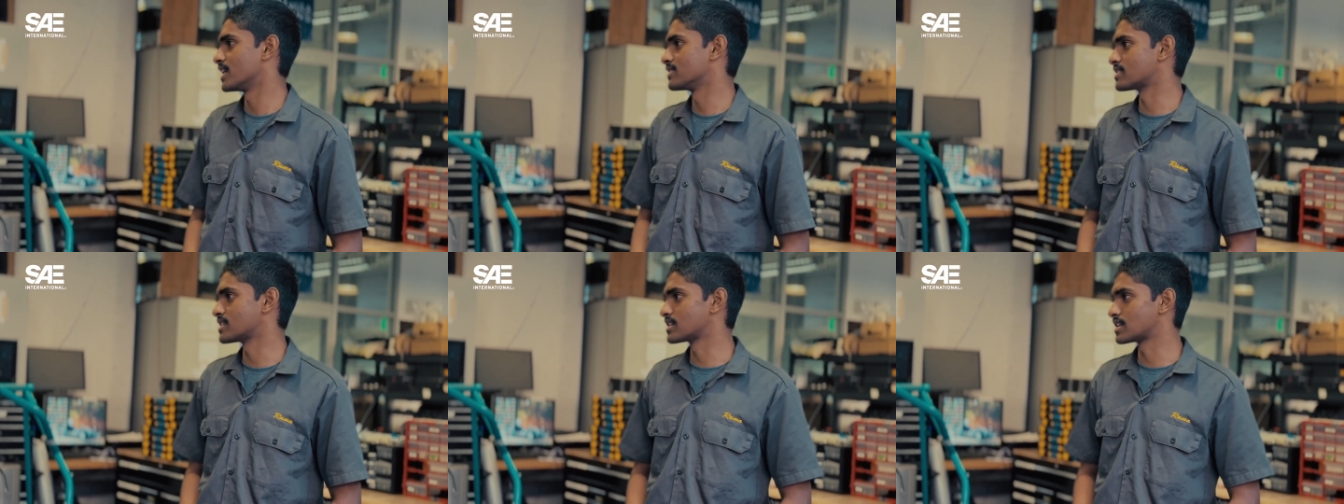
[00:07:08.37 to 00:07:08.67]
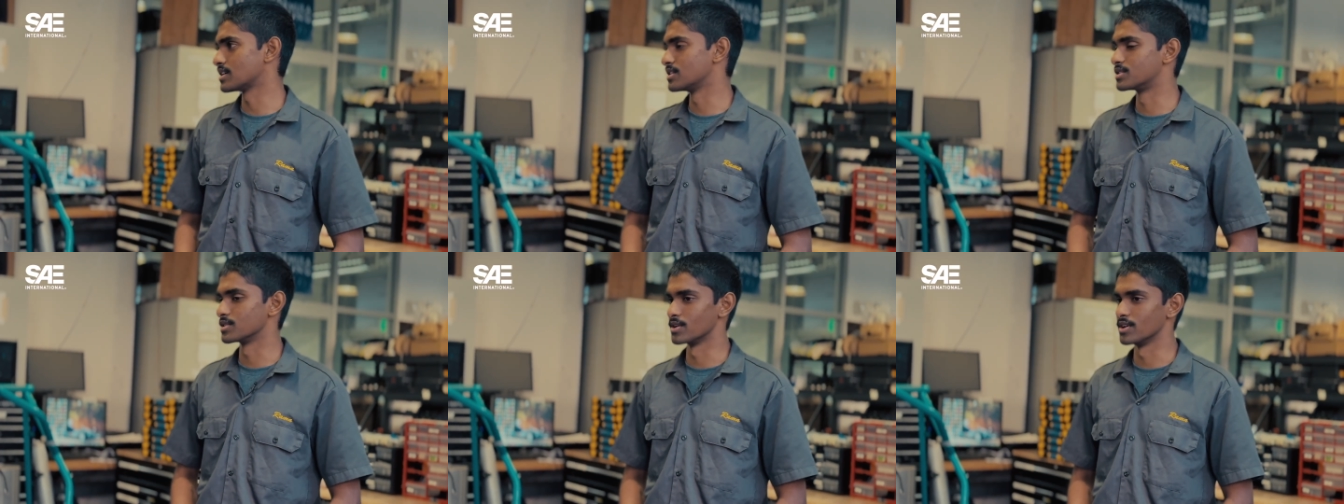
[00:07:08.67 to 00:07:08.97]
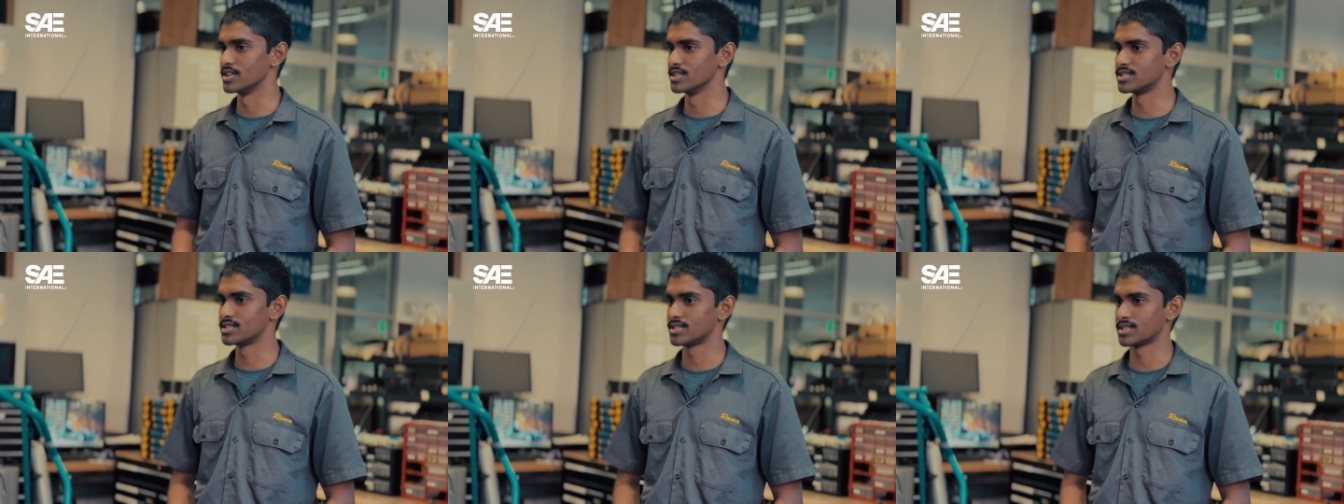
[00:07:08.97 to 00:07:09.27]
I think right.
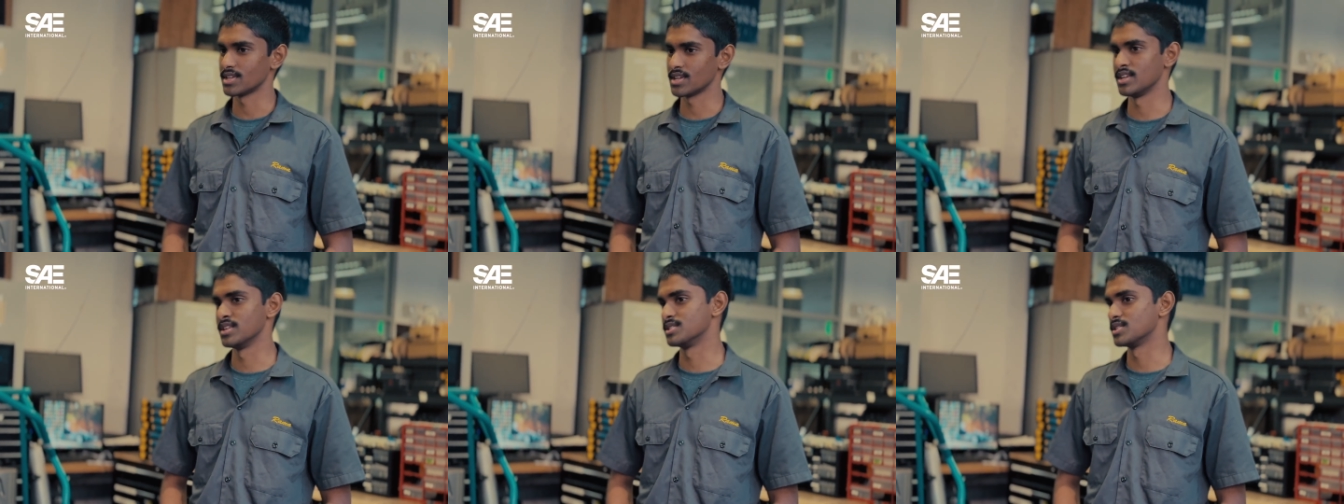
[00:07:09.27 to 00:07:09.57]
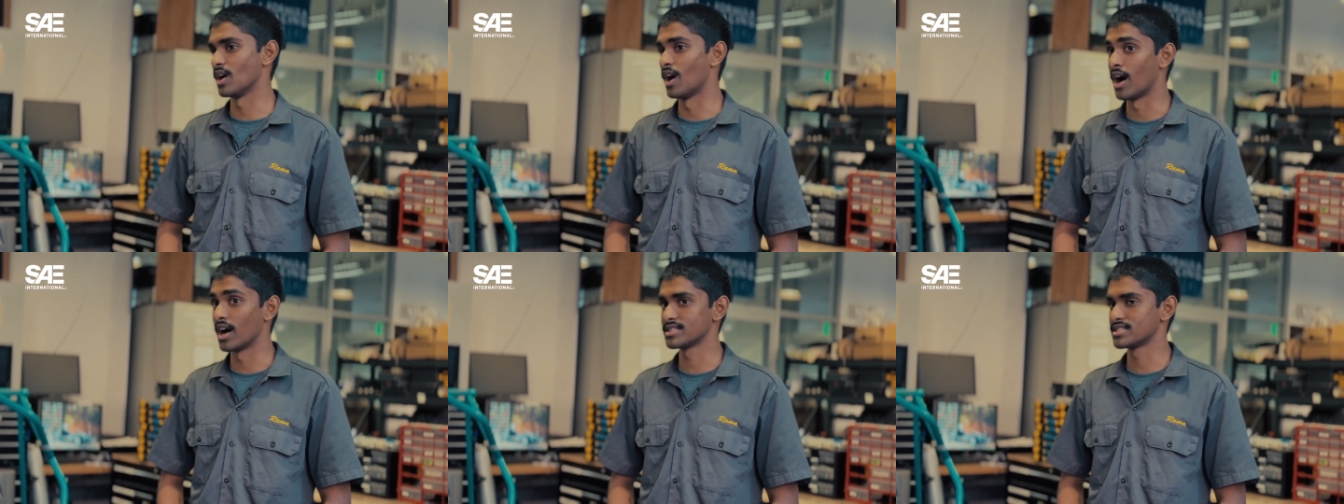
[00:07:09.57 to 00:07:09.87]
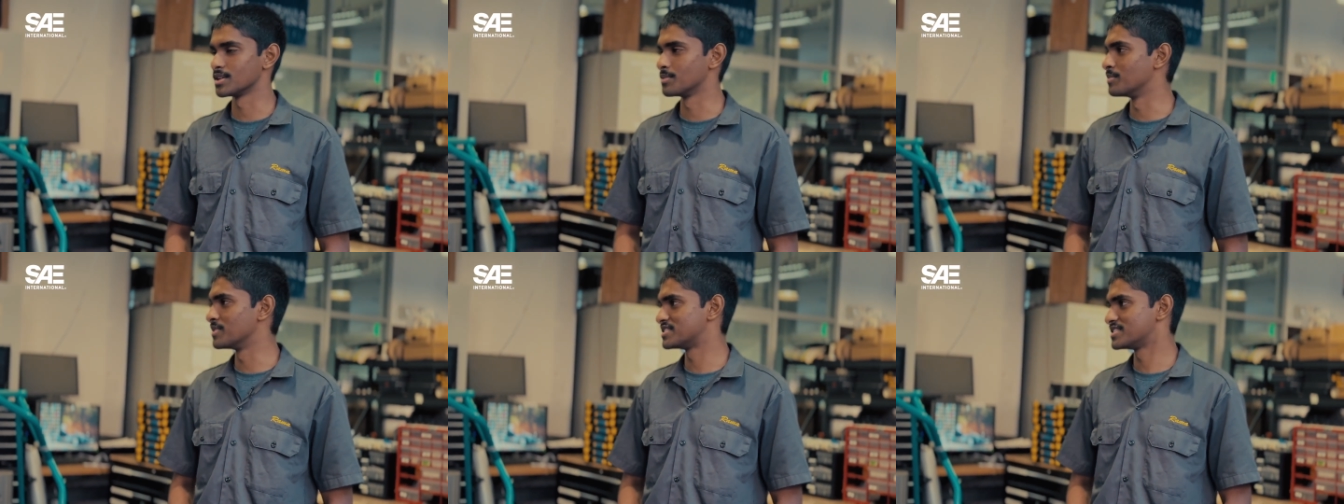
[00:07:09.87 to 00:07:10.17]
endurance is
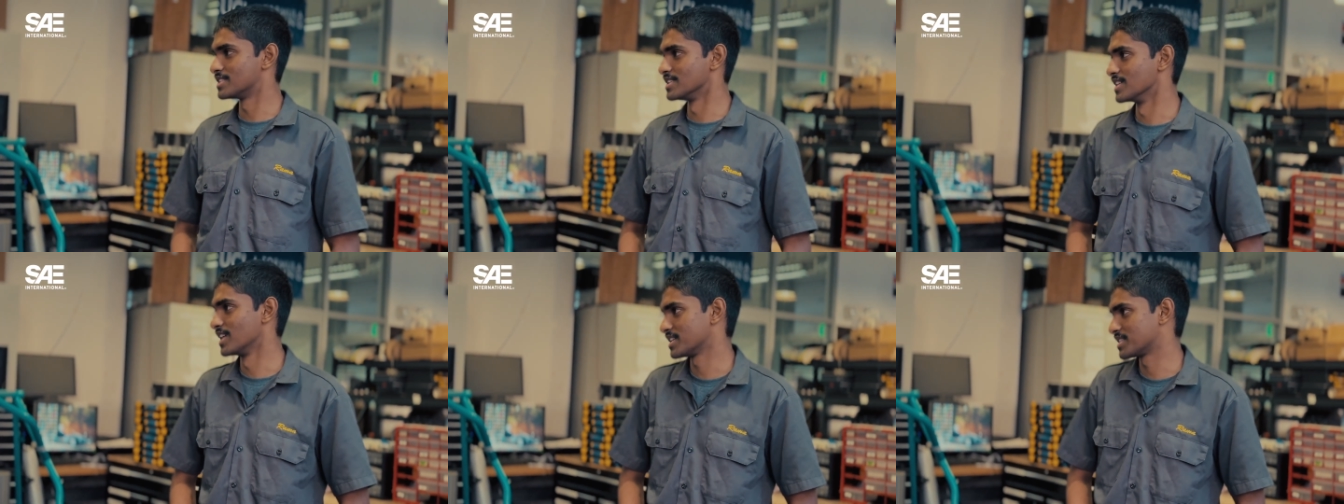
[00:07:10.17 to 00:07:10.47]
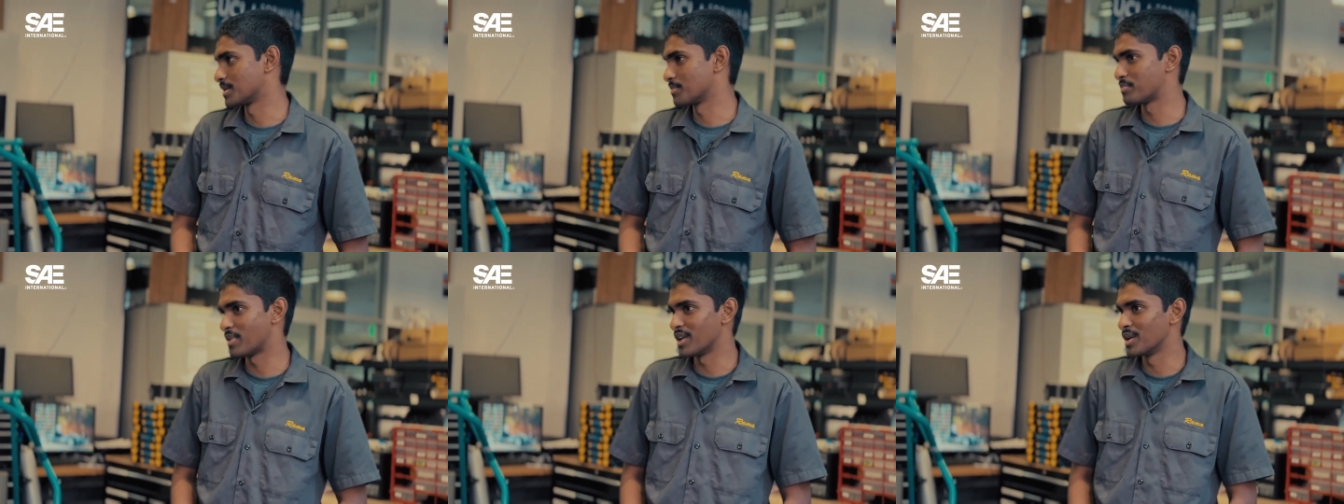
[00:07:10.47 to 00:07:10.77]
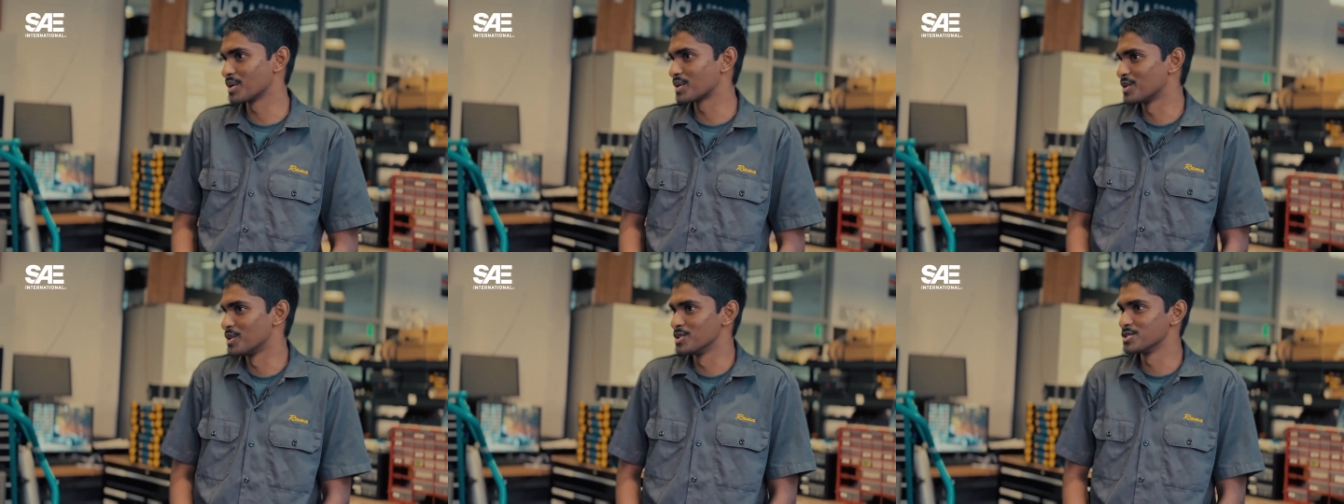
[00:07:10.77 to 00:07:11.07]
awesome. It's the like the
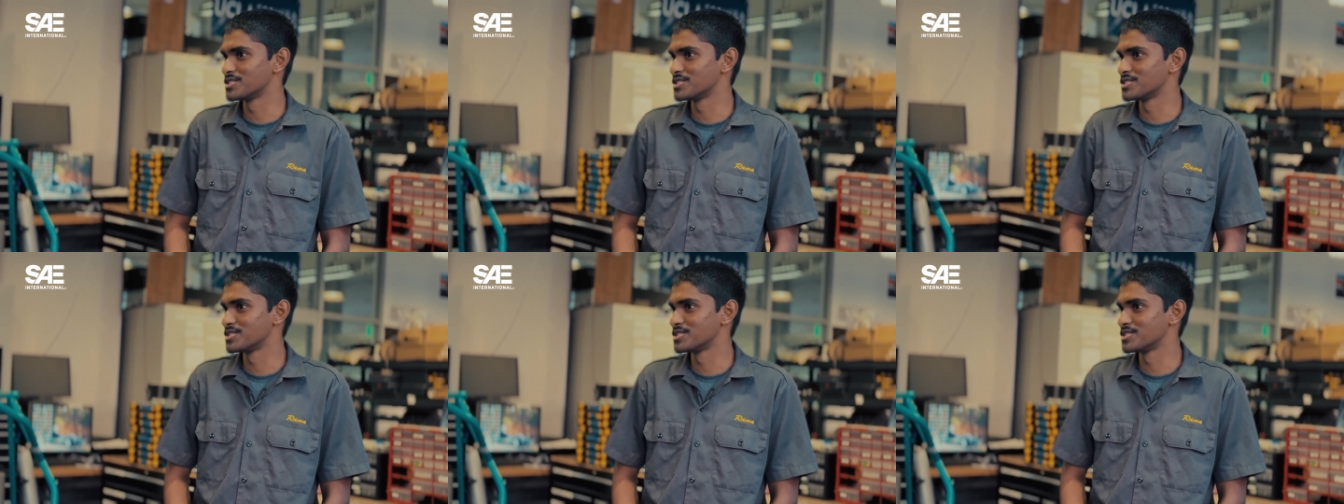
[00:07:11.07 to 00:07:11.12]
pinnacle.